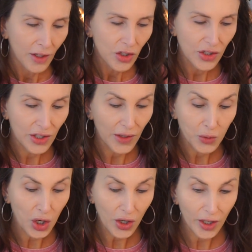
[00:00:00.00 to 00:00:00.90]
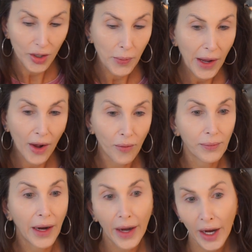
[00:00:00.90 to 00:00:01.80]
She says, I'm talking
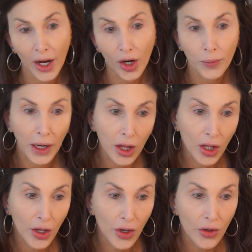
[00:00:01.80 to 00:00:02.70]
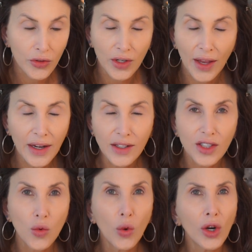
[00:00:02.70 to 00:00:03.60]
about my hair, my clothes, and
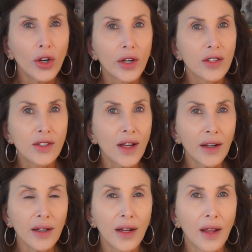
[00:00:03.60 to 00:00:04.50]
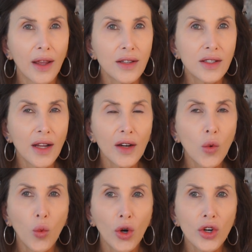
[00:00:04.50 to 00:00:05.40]
it's a word. It's not
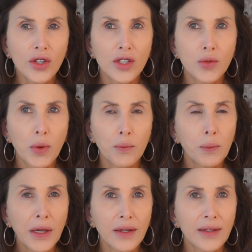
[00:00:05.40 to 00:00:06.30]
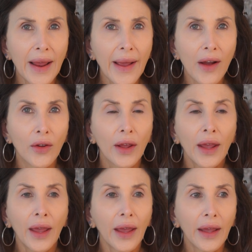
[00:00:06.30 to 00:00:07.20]
a word that's been picked out
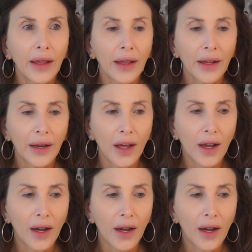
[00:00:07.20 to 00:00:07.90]
and,